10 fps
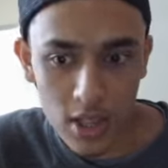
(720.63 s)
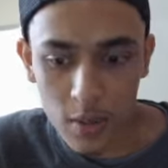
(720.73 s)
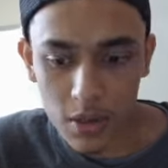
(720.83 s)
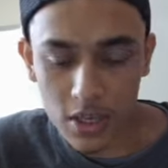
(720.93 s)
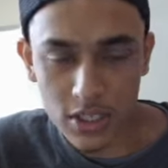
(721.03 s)

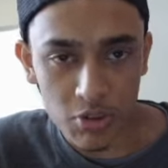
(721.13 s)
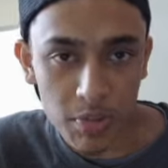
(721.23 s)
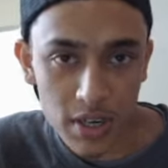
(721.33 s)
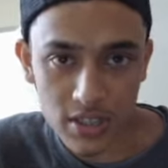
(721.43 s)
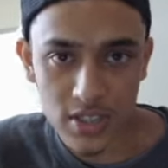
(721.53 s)
because they were
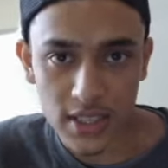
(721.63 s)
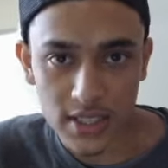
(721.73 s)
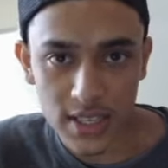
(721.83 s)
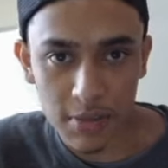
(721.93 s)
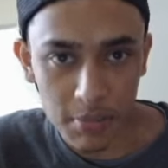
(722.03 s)
prisoners at the
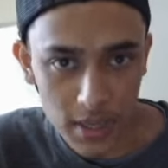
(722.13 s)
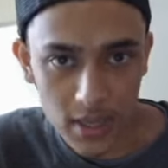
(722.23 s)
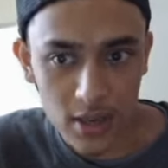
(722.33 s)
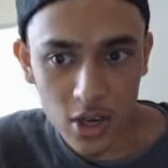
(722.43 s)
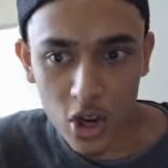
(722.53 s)
time
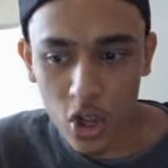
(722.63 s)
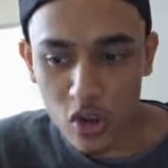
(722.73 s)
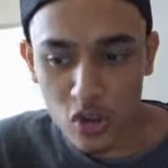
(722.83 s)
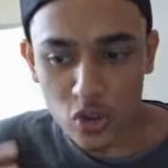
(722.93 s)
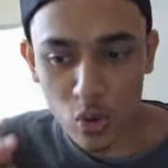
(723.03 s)
being.
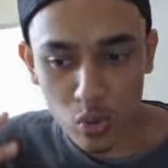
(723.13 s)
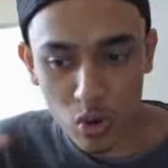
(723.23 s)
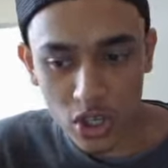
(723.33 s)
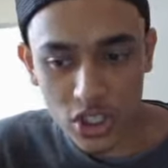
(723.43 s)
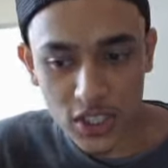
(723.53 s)
So,
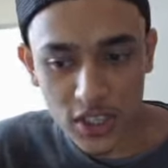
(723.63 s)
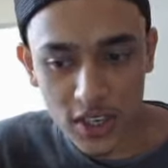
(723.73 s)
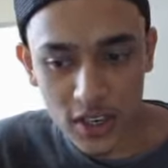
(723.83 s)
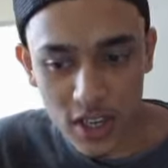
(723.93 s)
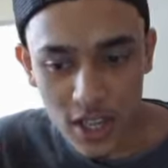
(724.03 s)
Russian